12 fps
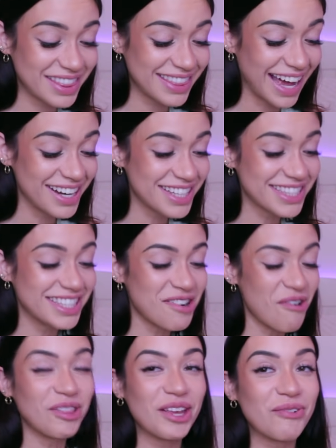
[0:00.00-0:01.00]
That is the
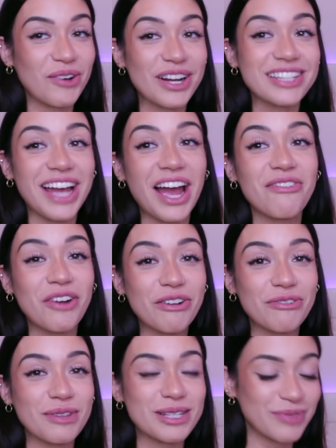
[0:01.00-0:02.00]
only words I've
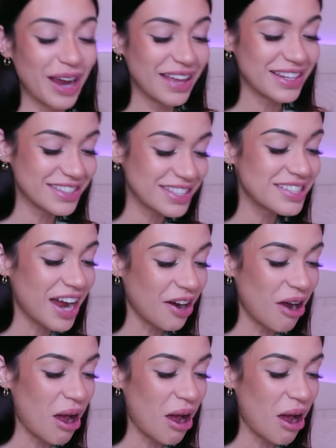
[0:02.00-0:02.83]
heard from this man this entire